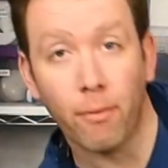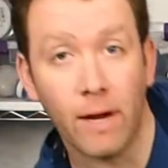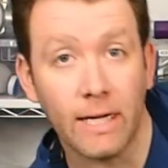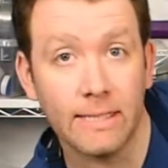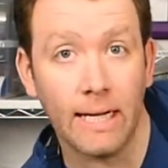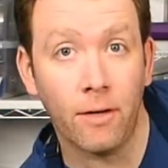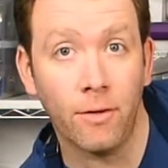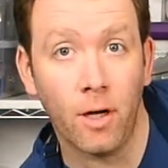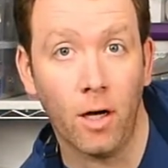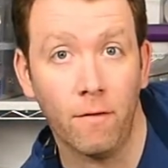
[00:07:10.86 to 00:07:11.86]

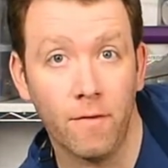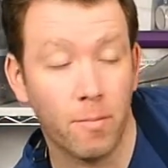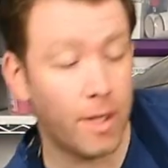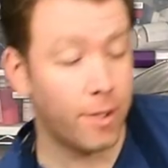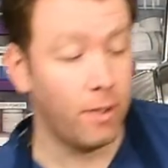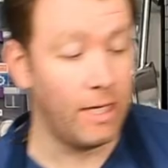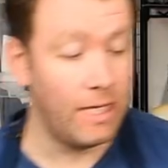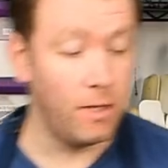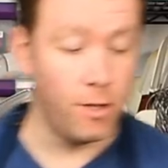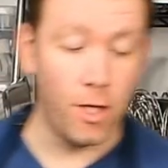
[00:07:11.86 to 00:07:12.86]
breakdown of the butter
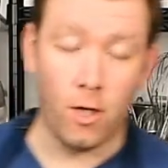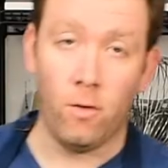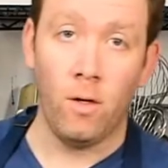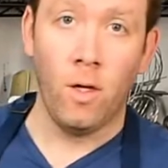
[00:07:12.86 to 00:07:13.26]
in the dough.